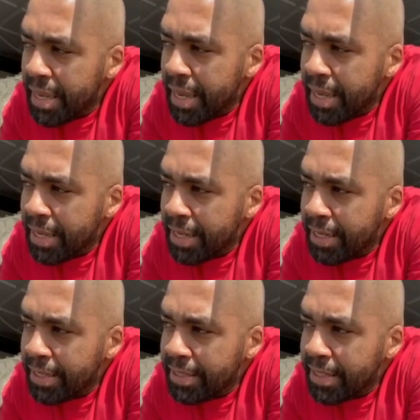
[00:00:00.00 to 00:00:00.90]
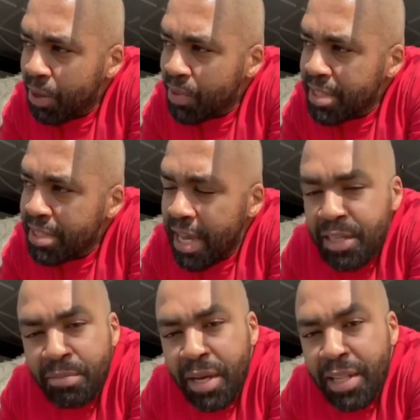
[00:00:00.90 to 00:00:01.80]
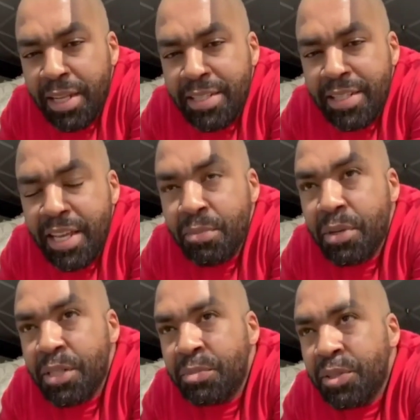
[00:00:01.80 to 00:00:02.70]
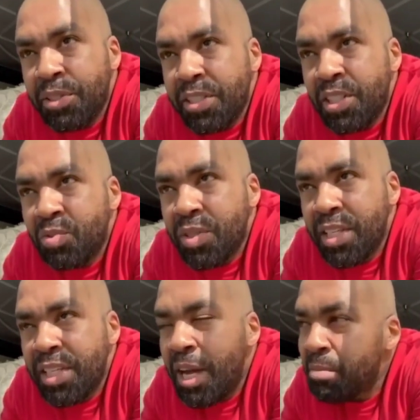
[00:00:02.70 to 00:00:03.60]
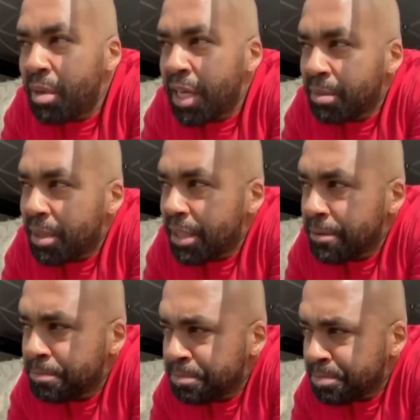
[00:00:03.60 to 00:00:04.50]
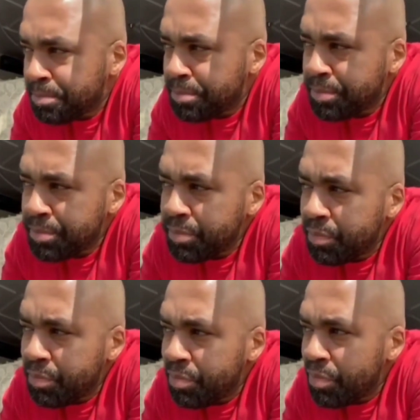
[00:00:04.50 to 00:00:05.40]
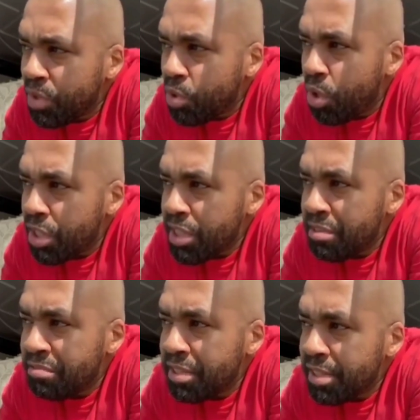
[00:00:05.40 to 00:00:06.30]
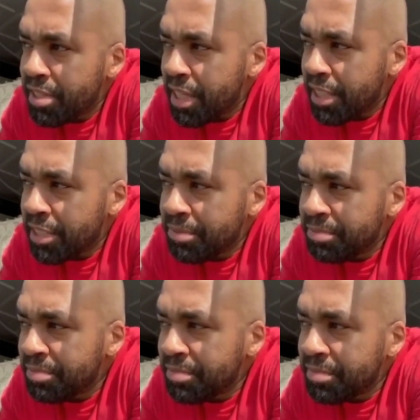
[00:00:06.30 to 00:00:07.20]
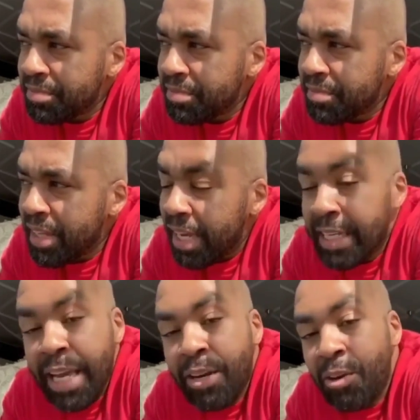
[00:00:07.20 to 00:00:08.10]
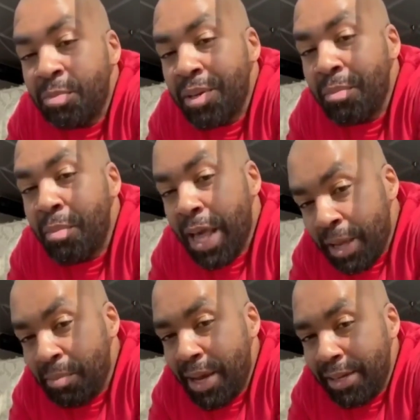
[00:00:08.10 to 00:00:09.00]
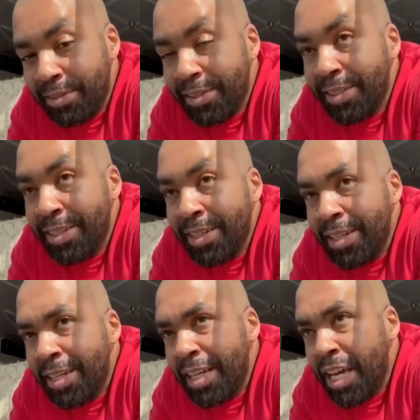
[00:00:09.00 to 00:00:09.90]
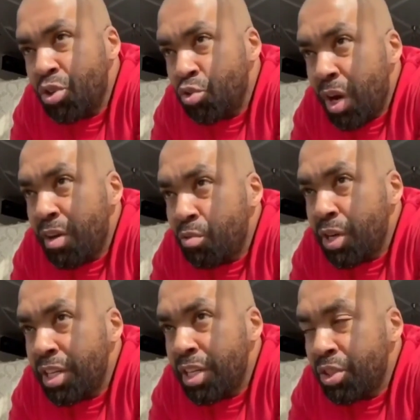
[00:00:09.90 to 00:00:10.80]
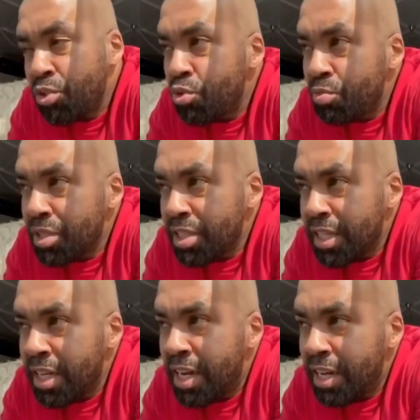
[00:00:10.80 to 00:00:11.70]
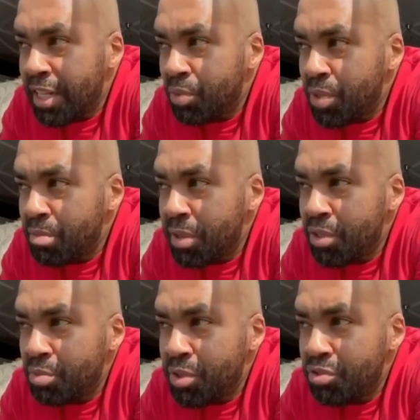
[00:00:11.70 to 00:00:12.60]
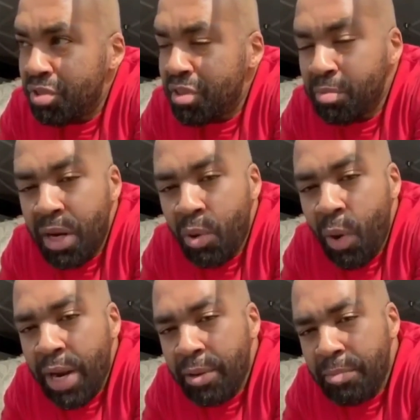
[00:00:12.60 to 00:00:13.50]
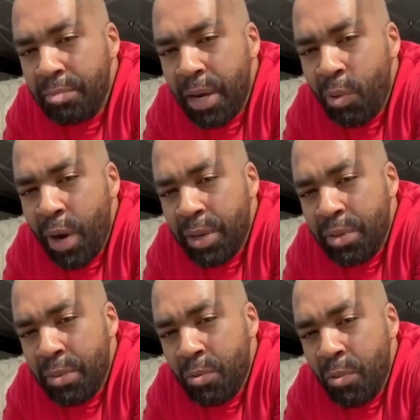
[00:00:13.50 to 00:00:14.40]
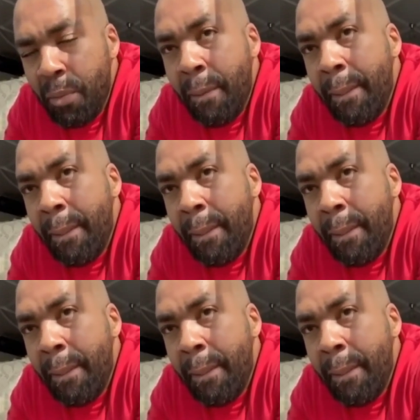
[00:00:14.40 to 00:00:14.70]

And I was saddened by that statement, because this was a young black man who honestly feels like, I cannot be a black man and drive what he assumes is a car that was meant to be driven by white people.